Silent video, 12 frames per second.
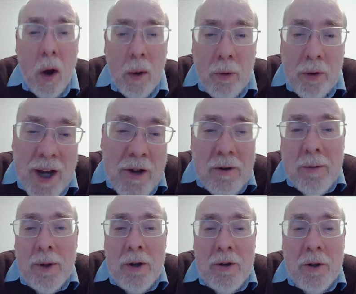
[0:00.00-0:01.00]
What will they do
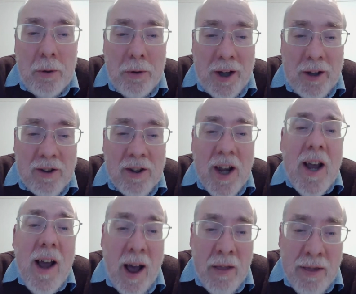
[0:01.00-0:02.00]
about all this?
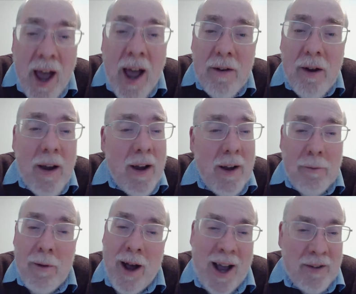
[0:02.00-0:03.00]
And that,
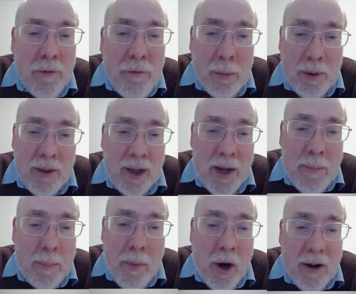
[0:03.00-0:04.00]
as ever with the
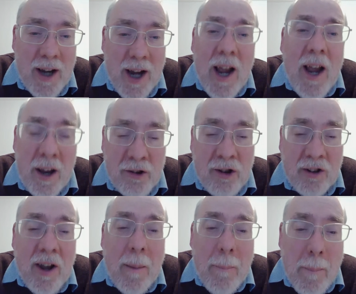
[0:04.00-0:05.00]
Labour Party, is
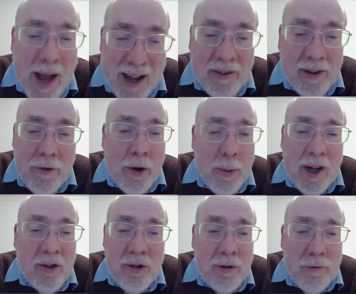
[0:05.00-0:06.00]
just a massive
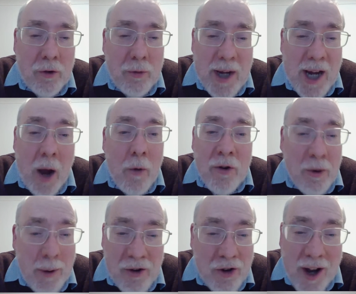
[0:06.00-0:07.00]
question for me,
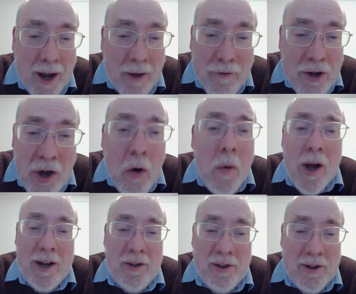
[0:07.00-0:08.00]
to which I have no
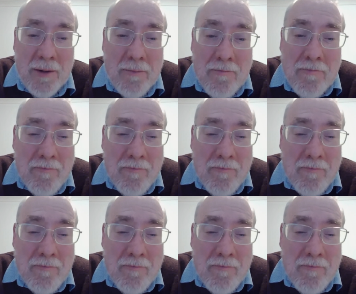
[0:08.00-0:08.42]
answer.